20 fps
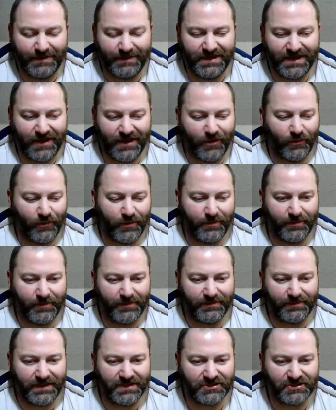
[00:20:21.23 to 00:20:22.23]
Damn it, now I
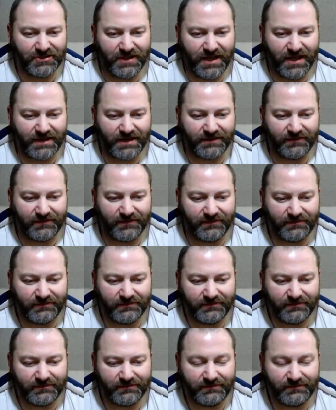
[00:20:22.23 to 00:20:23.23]
want
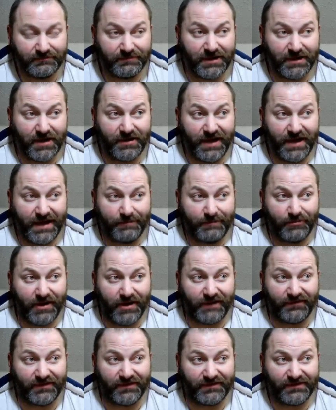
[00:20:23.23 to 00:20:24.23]
enchiladas, but I already
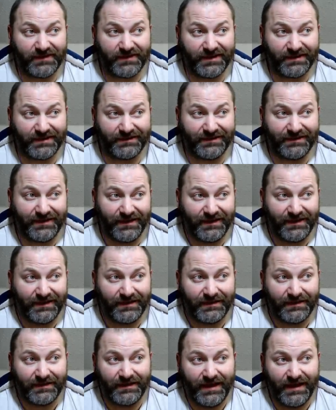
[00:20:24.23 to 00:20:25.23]
had breakfast and.
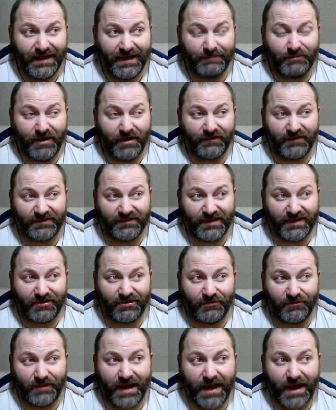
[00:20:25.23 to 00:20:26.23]
I had
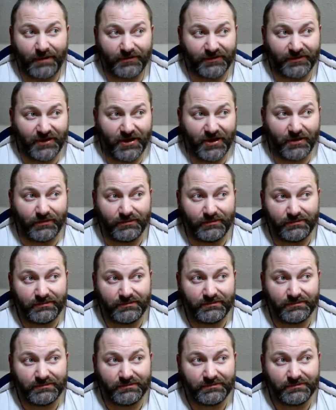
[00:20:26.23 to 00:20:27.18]
breakfast like three hours ago.